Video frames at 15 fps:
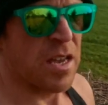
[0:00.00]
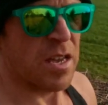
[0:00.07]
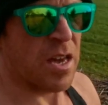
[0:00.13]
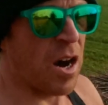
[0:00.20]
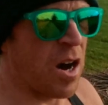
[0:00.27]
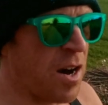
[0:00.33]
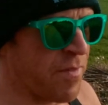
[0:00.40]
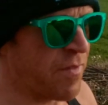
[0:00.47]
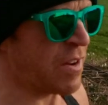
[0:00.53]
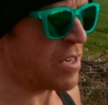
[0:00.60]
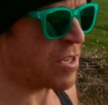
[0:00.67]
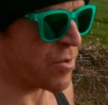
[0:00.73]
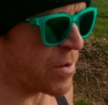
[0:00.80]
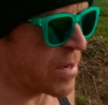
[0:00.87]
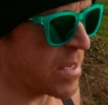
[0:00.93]
calf
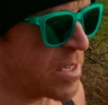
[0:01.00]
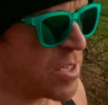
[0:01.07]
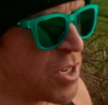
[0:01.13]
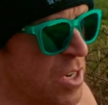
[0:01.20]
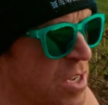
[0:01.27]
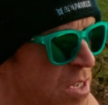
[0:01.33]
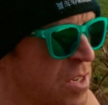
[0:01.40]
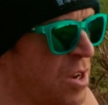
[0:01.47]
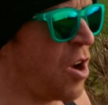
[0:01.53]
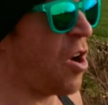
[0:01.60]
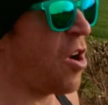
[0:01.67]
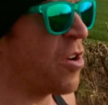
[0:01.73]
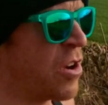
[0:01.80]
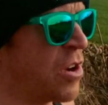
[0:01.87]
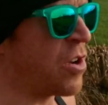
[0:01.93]
injuries, just
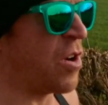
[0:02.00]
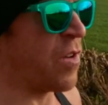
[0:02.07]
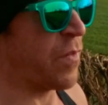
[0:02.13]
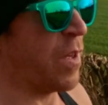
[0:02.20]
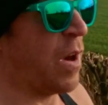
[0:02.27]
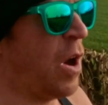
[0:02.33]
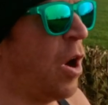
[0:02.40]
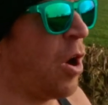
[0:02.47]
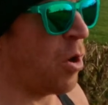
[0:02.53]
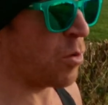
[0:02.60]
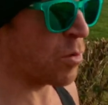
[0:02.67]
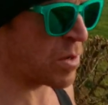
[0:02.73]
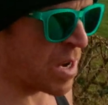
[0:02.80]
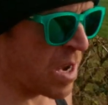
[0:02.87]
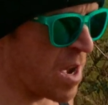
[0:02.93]
on and off the
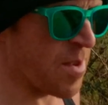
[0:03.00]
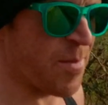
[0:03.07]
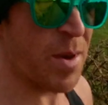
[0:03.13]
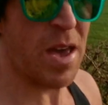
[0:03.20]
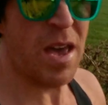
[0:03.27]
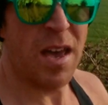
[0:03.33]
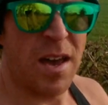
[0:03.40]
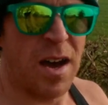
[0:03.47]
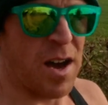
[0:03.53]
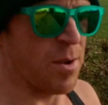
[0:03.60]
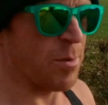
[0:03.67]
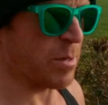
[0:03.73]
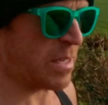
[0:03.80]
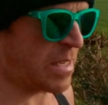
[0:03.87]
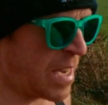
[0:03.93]
whole time. I
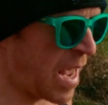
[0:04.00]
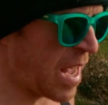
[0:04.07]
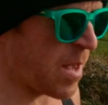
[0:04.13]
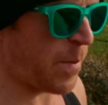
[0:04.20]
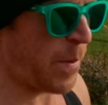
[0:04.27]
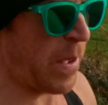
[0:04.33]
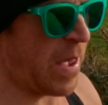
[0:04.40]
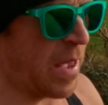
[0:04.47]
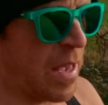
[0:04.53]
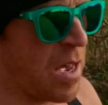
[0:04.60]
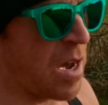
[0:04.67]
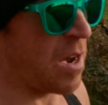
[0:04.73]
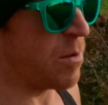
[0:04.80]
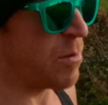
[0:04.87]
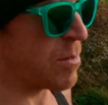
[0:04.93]
was taping,
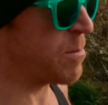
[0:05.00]
I was